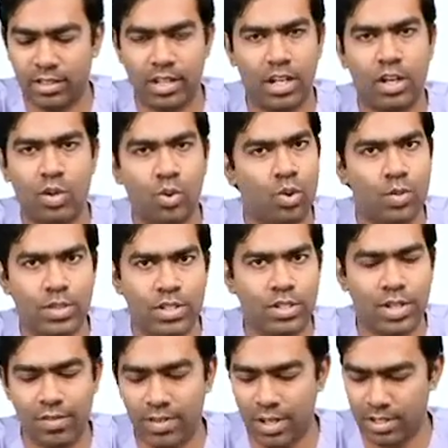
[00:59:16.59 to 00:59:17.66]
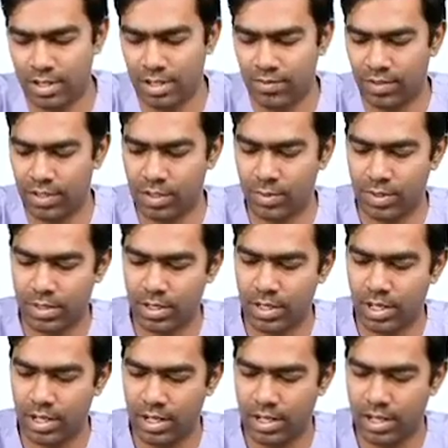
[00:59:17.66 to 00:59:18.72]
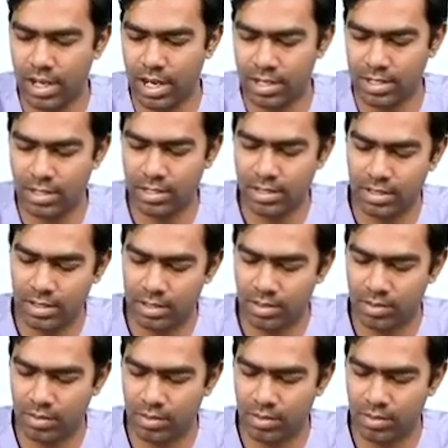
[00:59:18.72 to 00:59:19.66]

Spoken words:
There are two questions you have to answer. The first question I asked is,